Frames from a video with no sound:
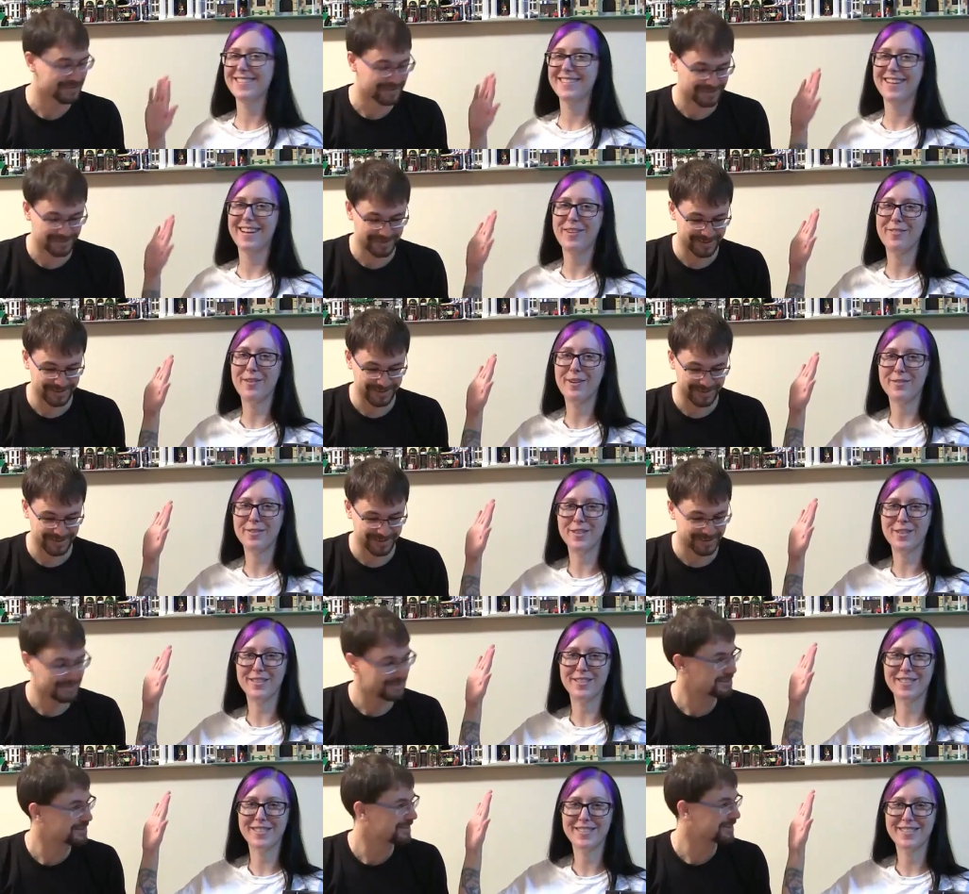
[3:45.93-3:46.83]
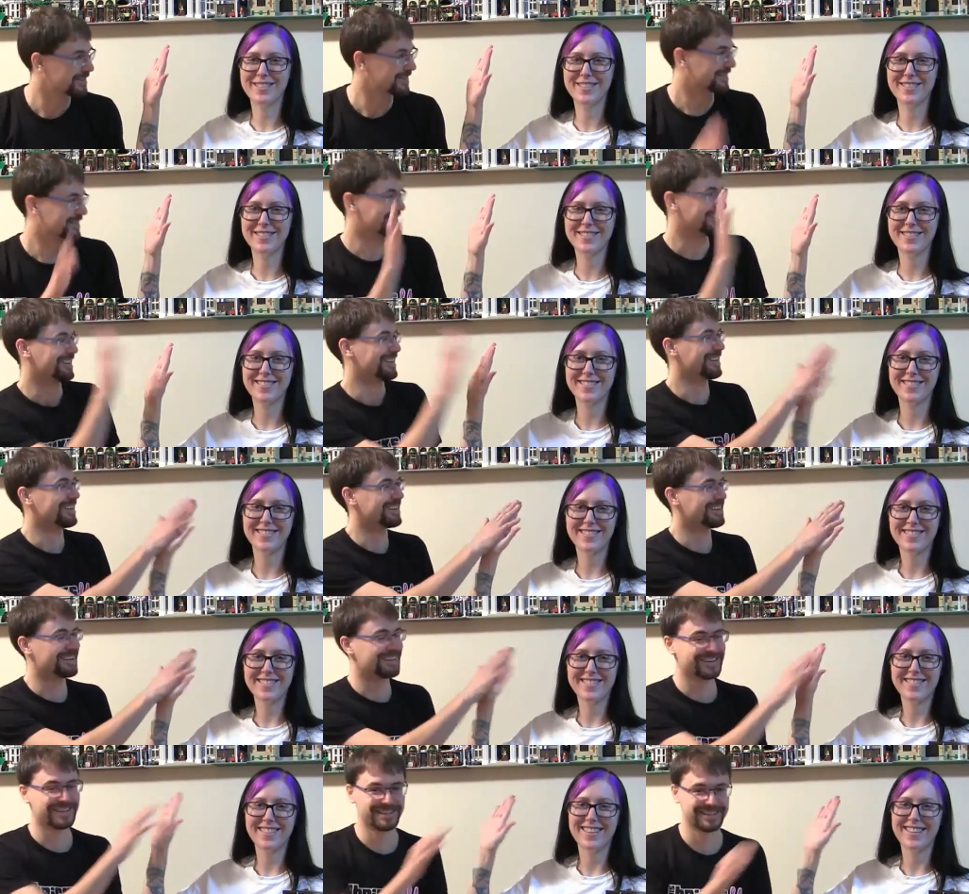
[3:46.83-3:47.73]
Speaker 1: High five, John.
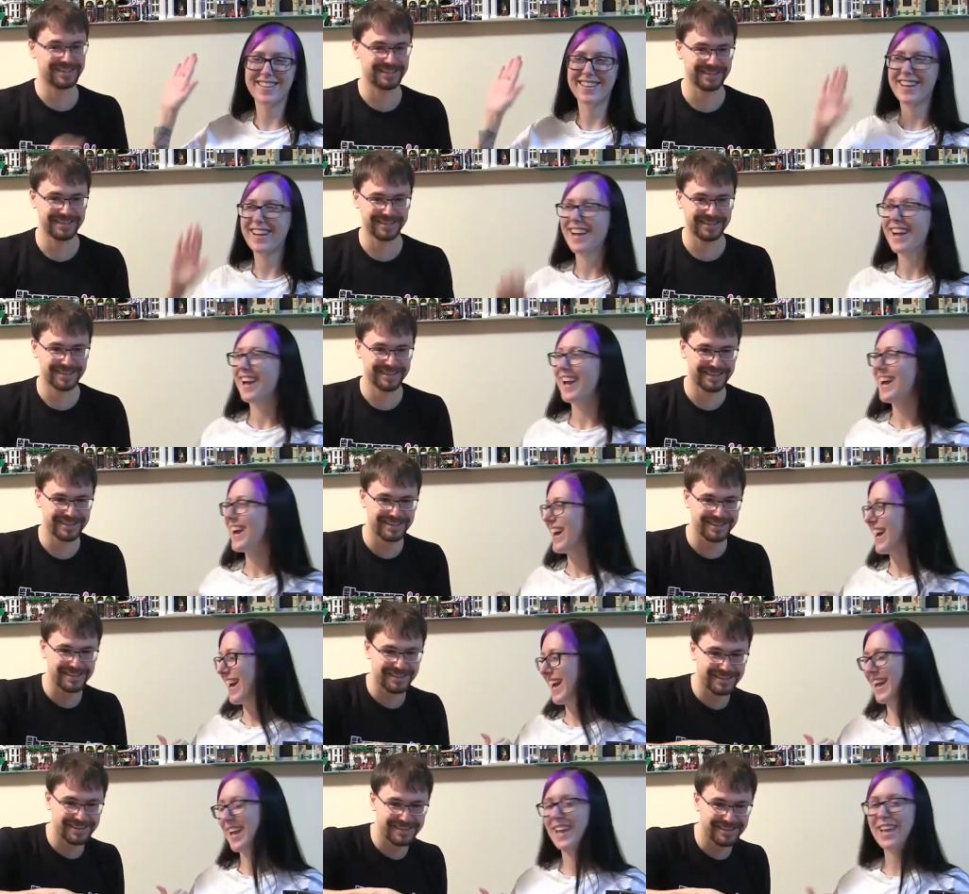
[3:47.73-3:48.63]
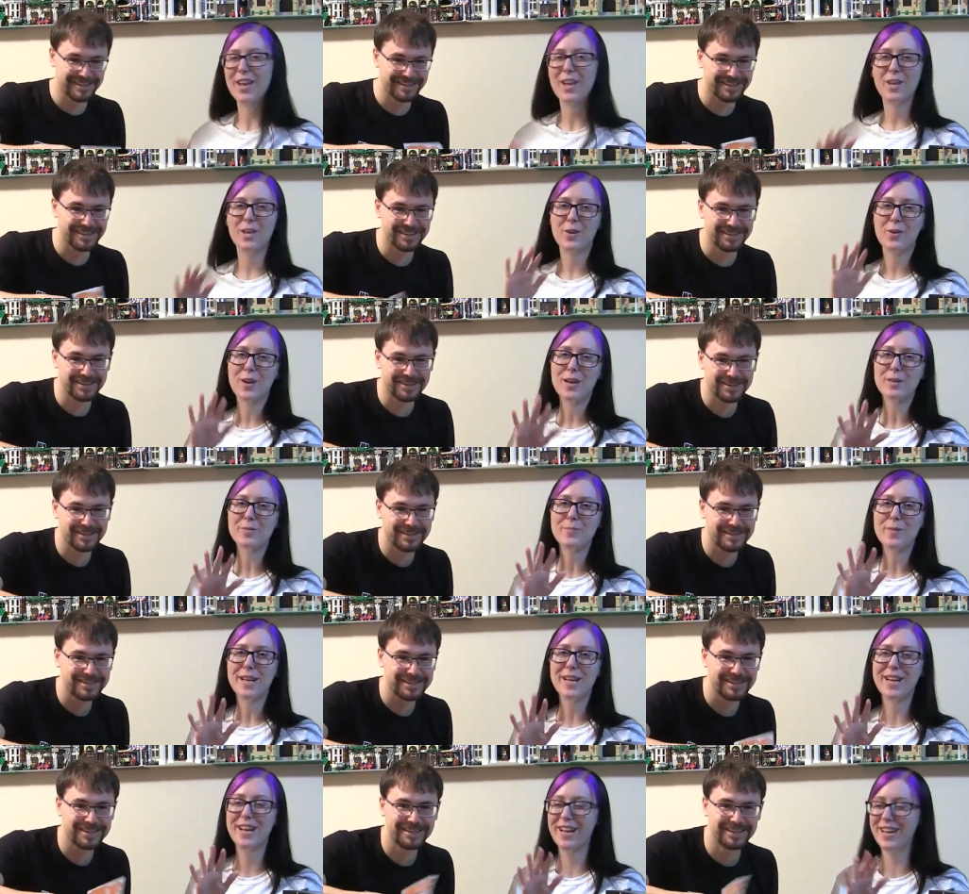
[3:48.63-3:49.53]
I, you guys
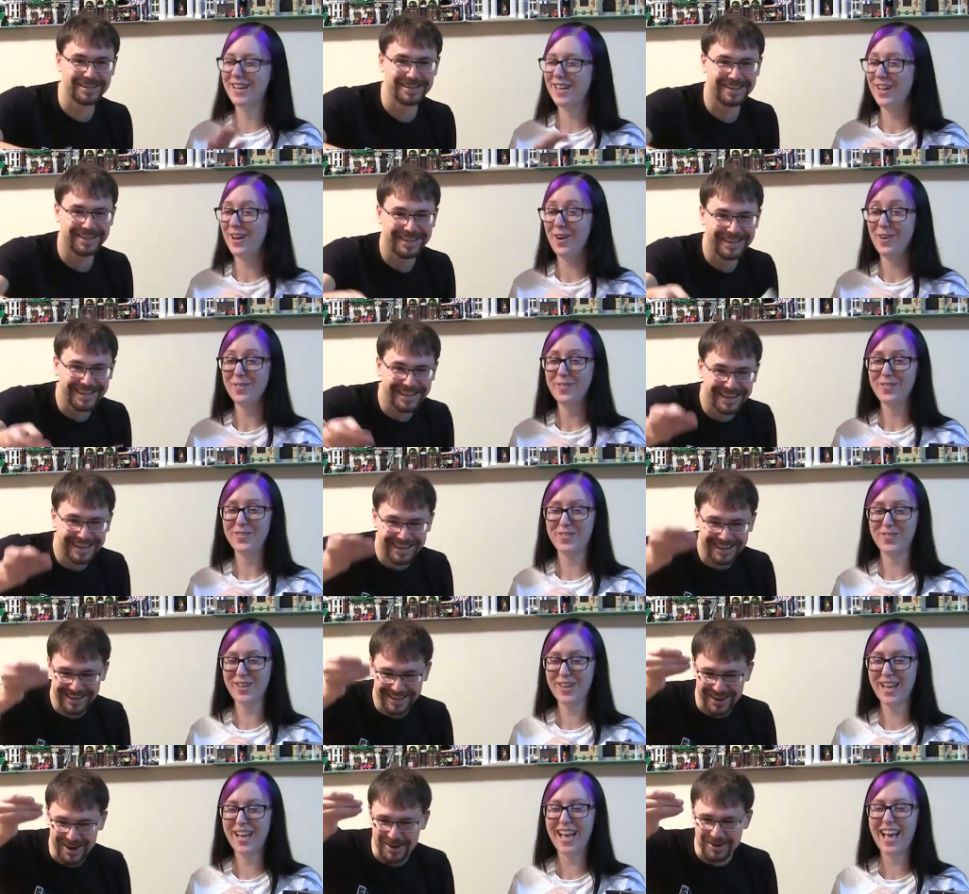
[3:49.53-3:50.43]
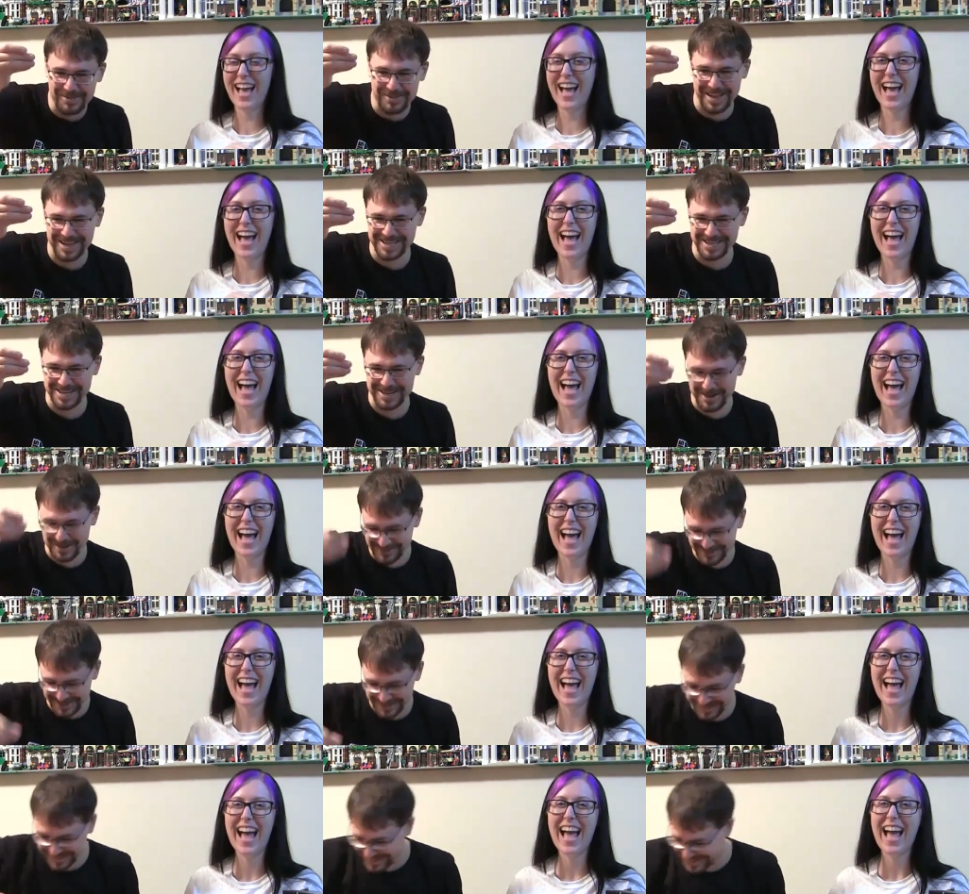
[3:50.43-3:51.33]
may. oh,
Speaker 2: that didn't go
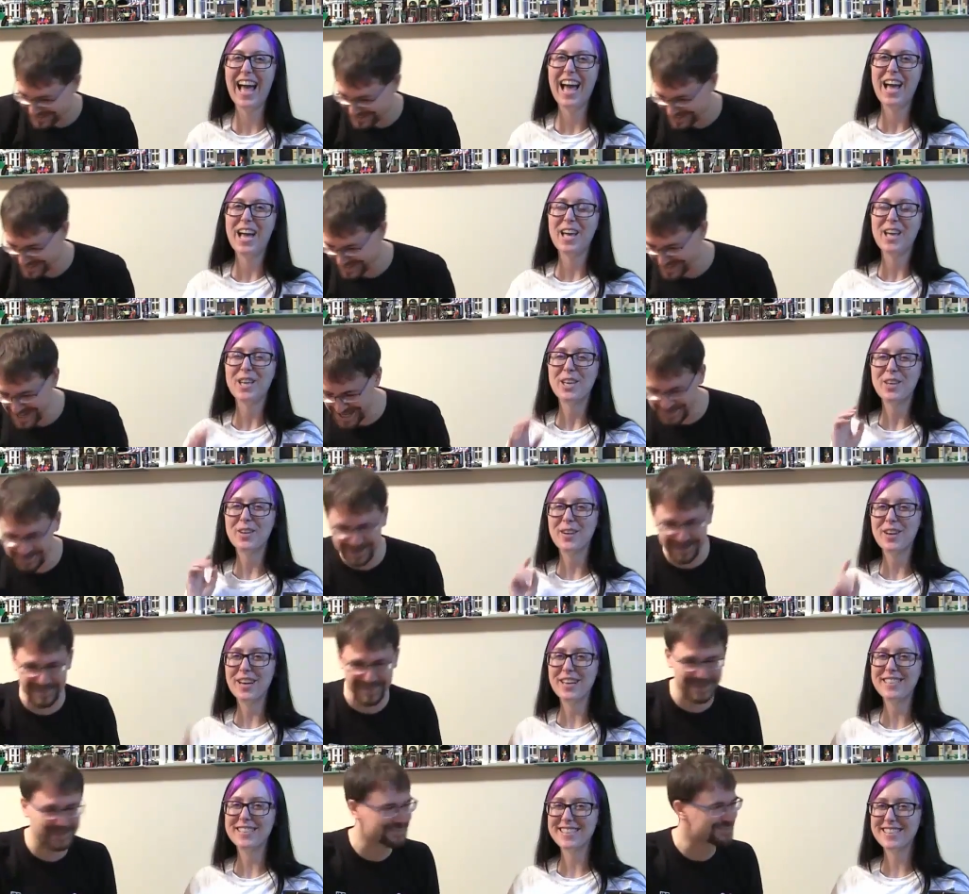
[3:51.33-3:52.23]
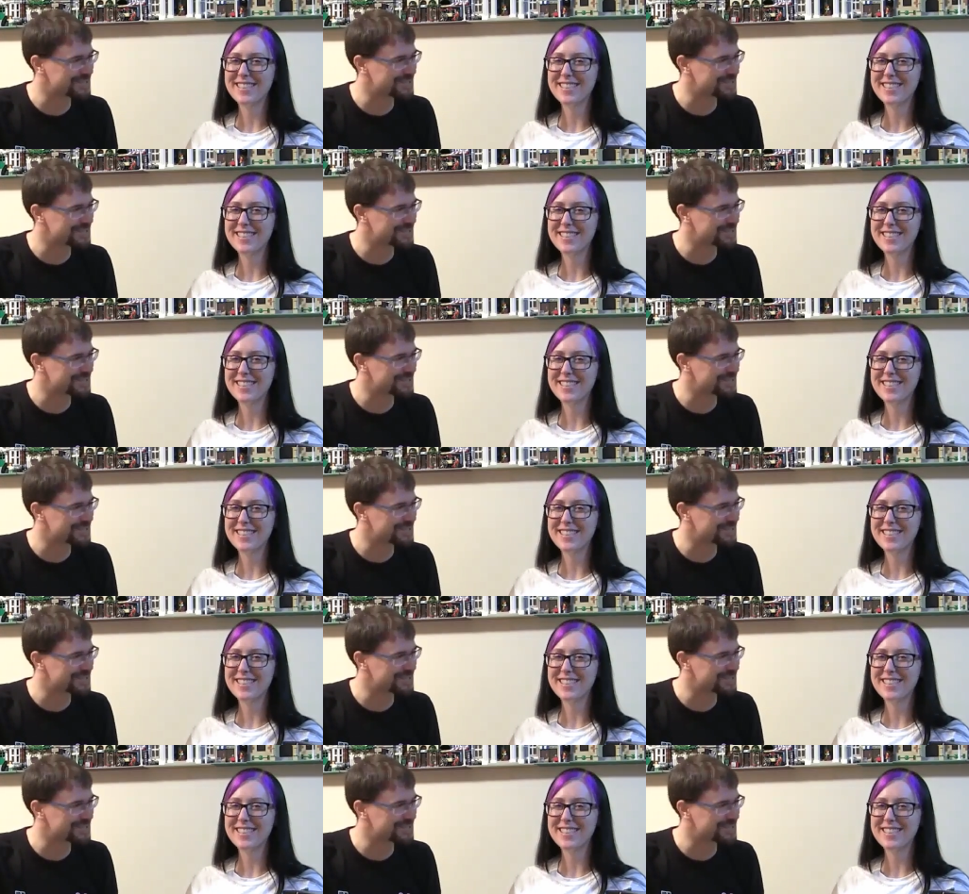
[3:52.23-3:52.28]
very well. That's you what guys... I think of